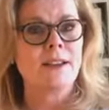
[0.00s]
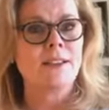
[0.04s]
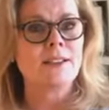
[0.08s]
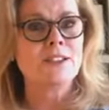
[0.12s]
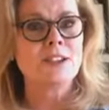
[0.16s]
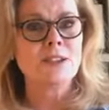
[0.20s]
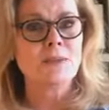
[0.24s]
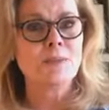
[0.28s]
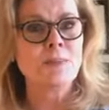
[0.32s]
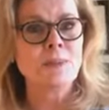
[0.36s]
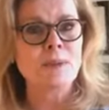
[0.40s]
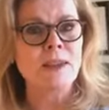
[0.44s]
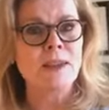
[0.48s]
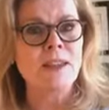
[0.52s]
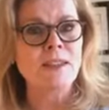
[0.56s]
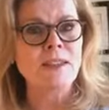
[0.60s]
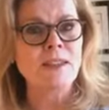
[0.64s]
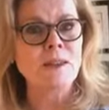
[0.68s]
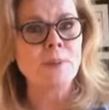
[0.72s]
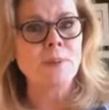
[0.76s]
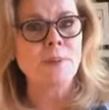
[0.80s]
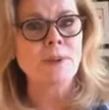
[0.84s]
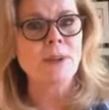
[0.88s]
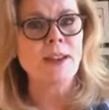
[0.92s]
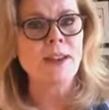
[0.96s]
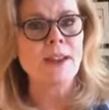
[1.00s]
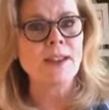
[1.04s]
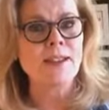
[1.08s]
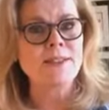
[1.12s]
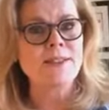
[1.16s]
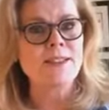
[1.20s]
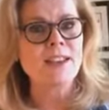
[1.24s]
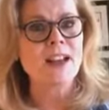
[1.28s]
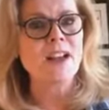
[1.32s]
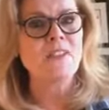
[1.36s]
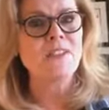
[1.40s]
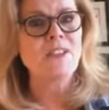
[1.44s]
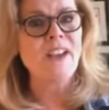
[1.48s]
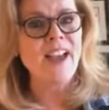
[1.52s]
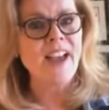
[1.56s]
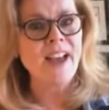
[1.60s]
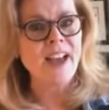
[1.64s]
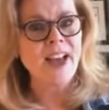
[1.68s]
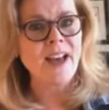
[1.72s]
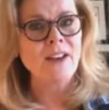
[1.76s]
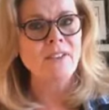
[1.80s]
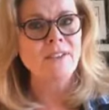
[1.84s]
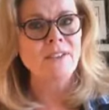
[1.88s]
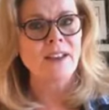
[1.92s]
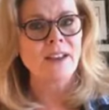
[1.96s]
to be in the place of
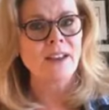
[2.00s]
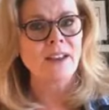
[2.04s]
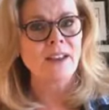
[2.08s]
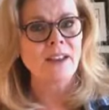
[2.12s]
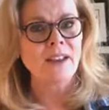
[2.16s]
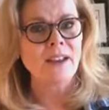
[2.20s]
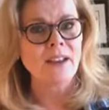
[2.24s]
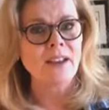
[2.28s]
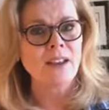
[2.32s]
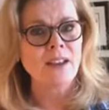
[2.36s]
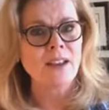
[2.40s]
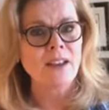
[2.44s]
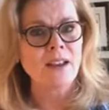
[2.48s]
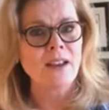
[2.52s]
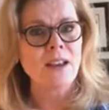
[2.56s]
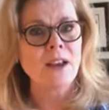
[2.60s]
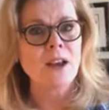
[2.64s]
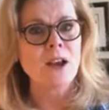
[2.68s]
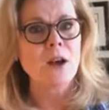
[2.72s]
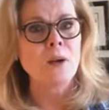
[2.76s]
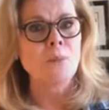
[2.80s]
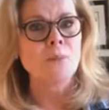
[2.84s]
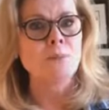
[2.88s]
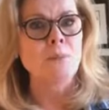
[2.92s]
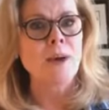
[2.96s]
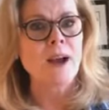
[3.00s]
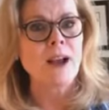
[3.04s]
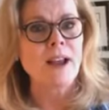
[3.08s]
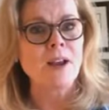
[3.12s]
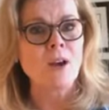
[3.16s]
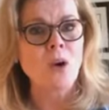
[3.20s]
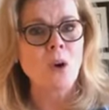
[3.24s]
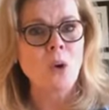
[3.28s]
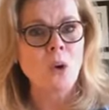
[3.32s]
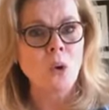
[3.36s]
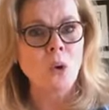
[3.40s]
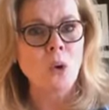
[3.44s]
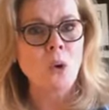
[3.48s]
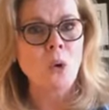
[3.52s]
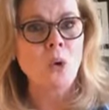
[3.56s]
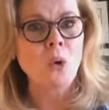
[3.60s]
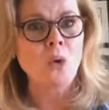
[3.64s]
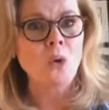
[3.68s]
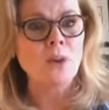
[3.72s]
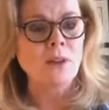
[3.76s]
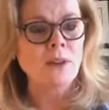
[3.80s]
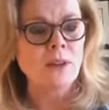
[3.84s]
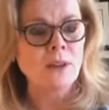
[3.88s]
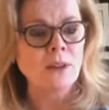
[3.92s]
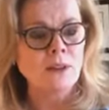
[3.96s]
having my
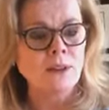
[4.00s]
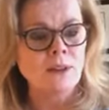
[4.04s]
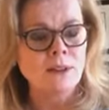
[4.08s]
whole,